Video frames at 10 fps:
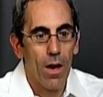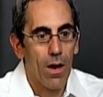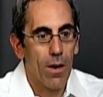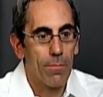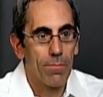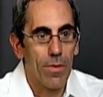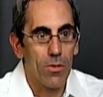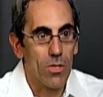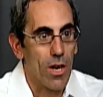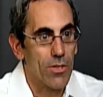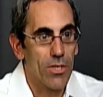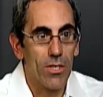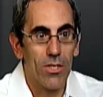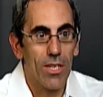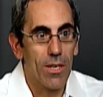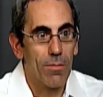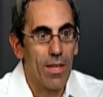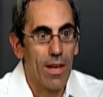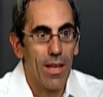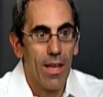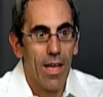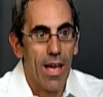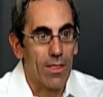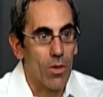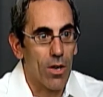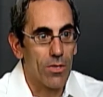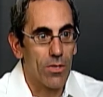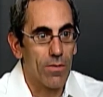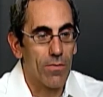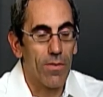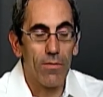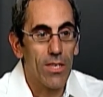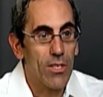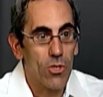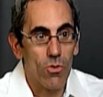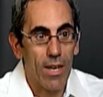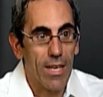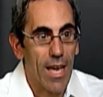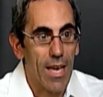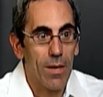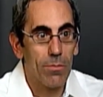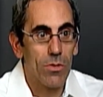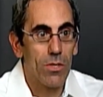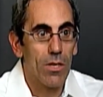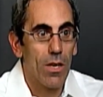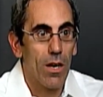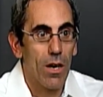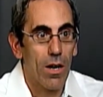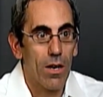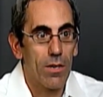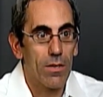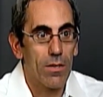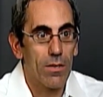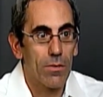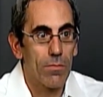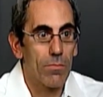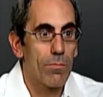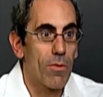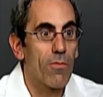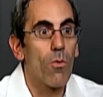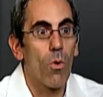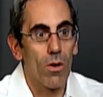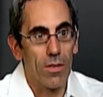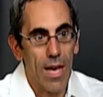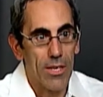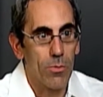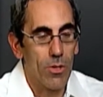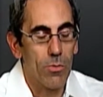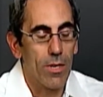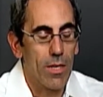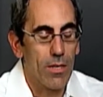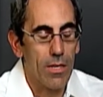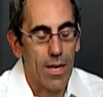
It is a Huskies team that had lost 15 straight games before last week's win against